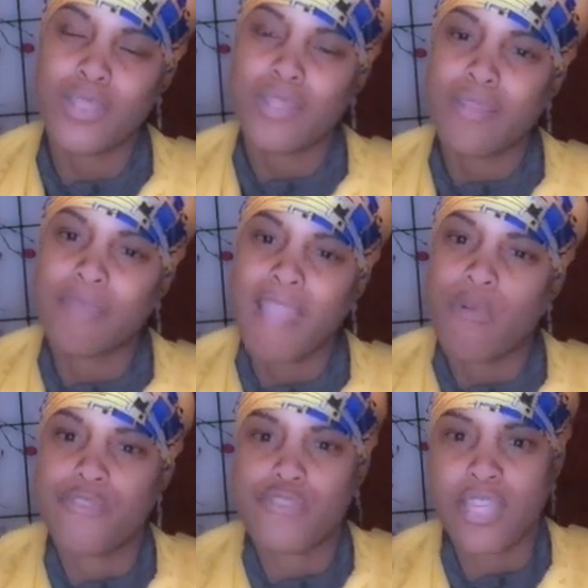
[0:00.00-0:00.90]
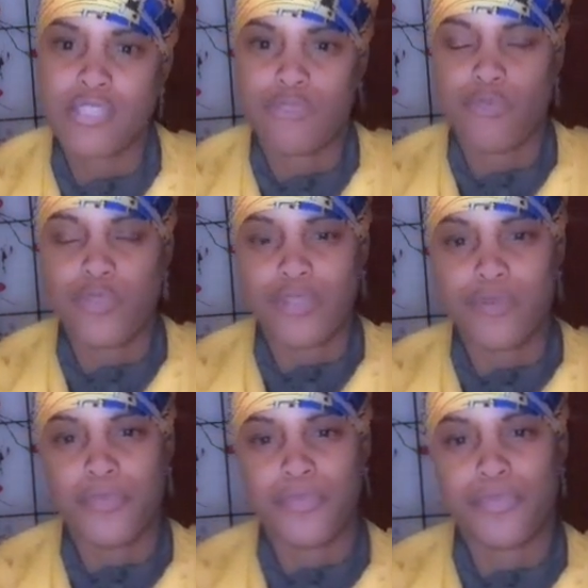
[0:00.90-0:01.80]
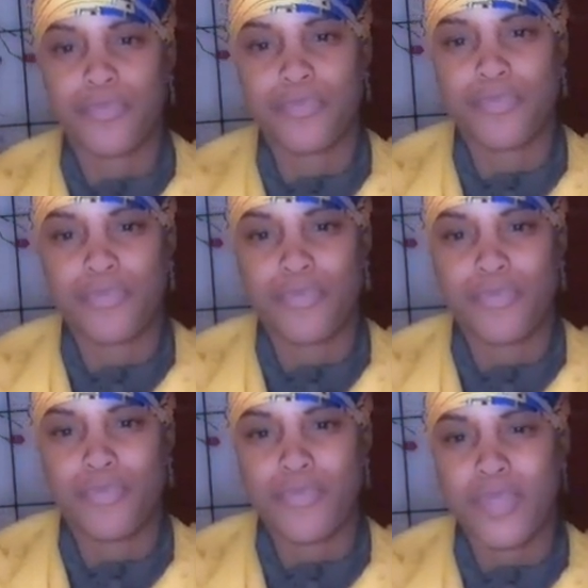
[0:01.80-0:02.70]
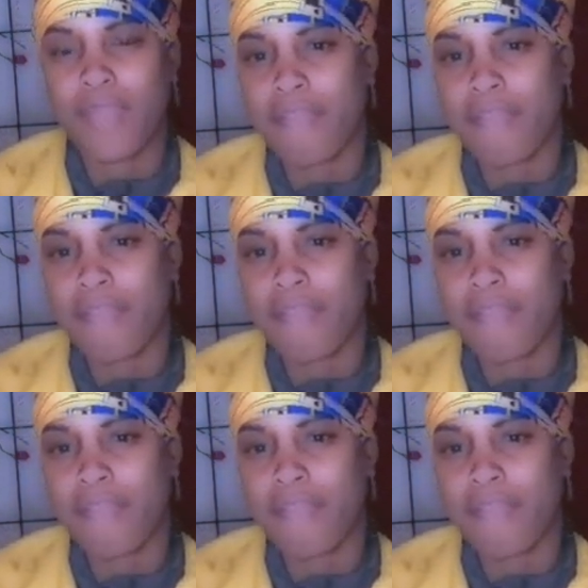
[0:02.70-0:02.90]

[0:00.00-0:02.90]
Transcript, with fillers: the power of attraction is real. And